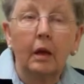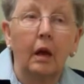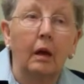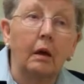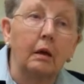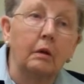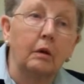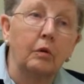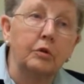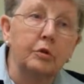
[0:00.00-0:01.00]
Uh,
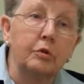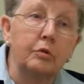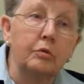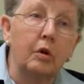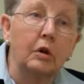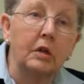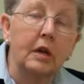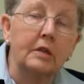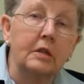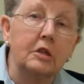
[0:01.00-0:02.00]
go to two
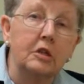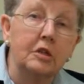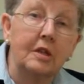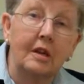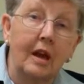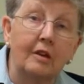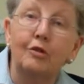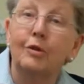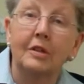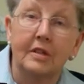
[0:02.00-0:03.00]
organizations that I
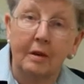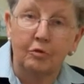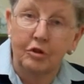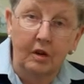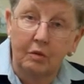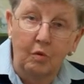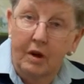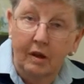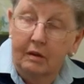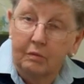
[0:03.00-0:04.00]
knew exceptionally
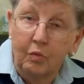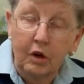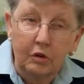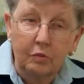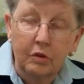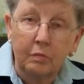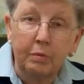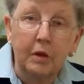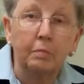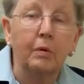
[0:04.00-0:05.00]
well. I'd worked with the
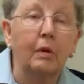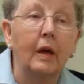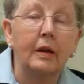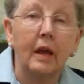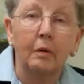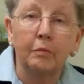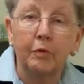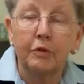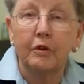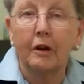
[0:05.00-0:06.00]
people, I'd helped
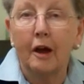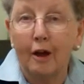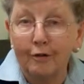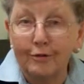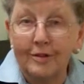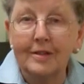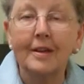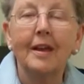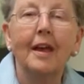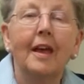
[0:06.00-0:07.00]
with their accounts,
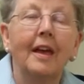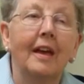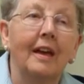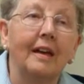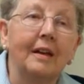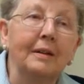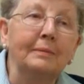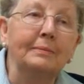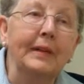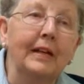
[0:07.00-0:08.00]
um,
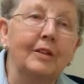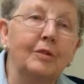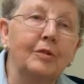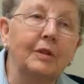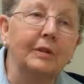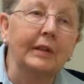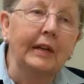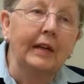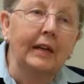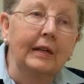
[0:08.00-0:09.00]
I knew the
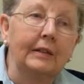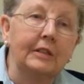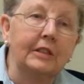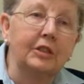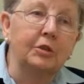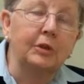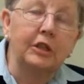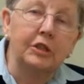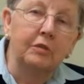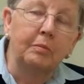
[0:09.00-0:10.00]
the
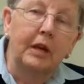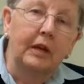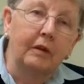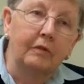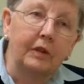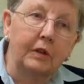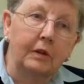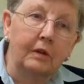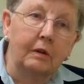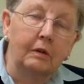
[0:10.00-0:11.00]
situation of many of the
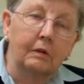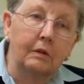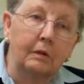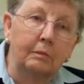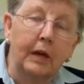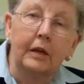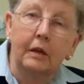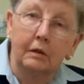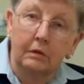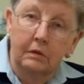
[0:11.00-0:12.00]
their, their
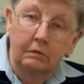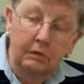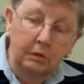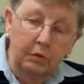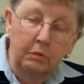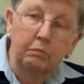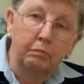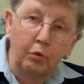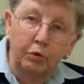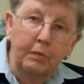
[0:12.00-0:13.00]
medical, the, they were
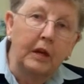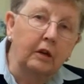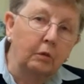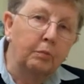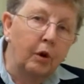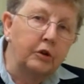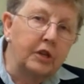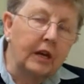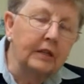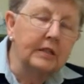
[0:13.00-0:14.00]
both medical
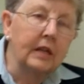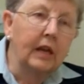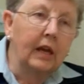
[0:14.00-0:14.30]
projects